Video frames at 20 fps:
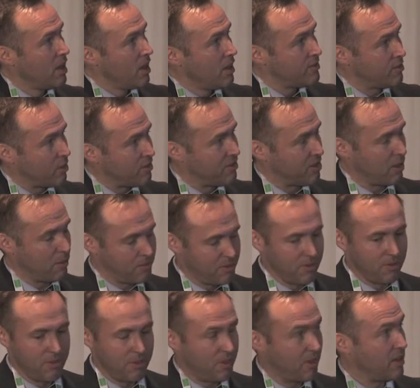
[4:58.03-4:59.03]
So in terms
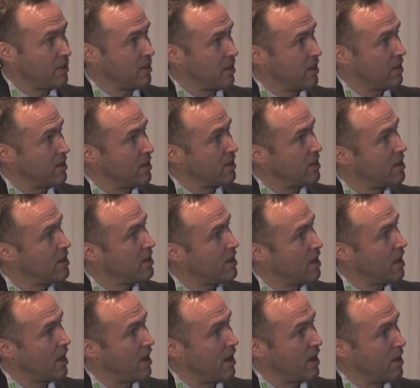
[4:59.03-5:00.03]
of thinking
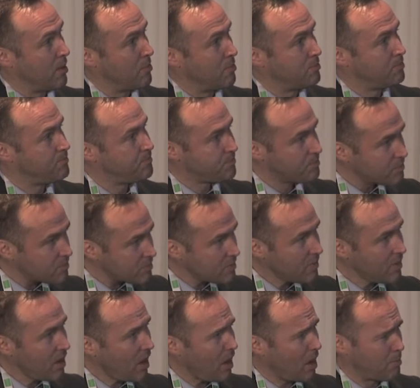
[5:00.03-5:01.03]

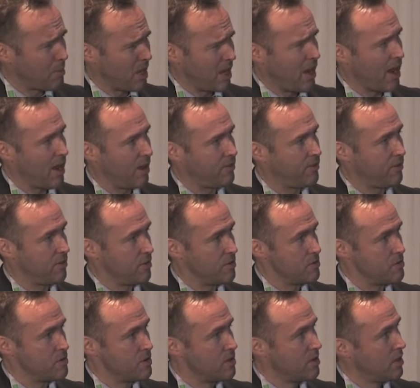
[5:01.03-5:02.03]
about how
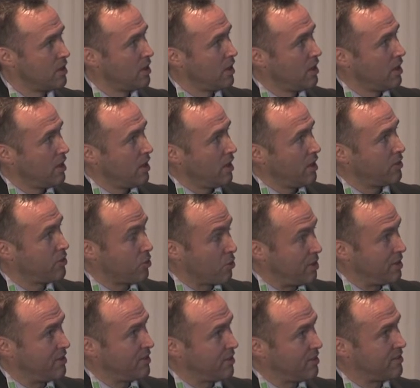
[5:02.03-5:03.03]
to
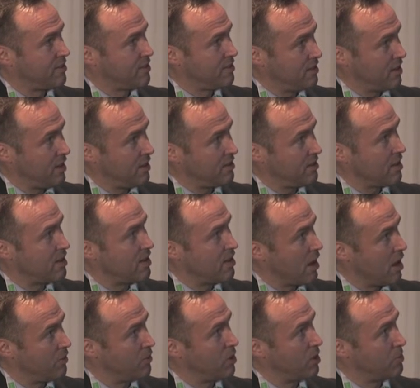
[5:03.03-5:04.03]
treat this disease and
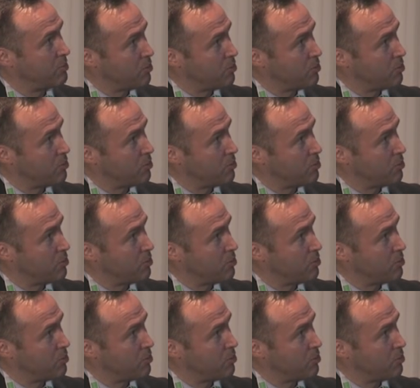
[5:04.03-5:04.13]
novel